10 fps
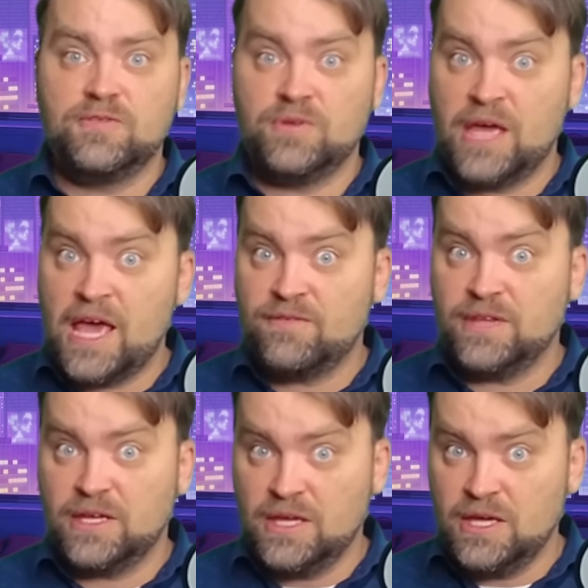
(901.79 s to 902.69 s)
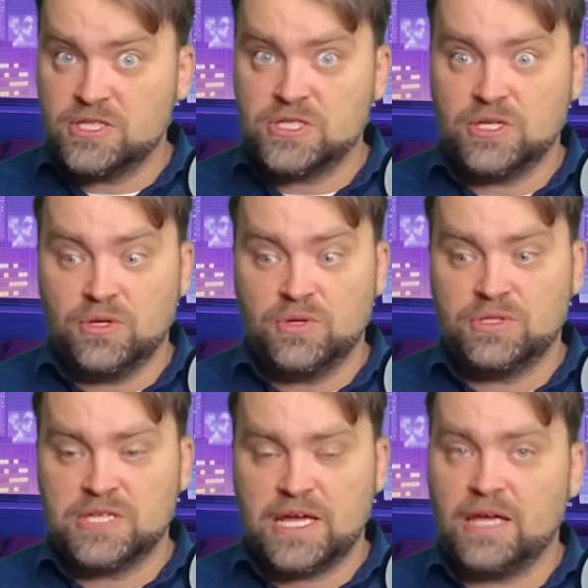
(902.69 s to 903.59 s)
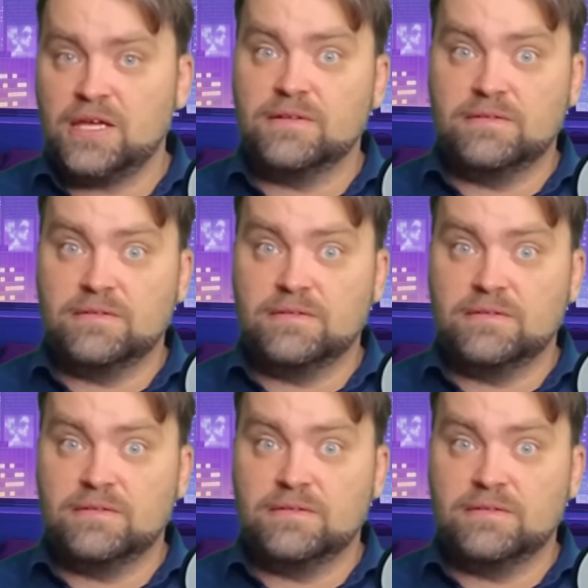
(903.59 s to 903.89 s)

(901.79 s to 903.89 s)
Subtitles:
If you have the kids, you take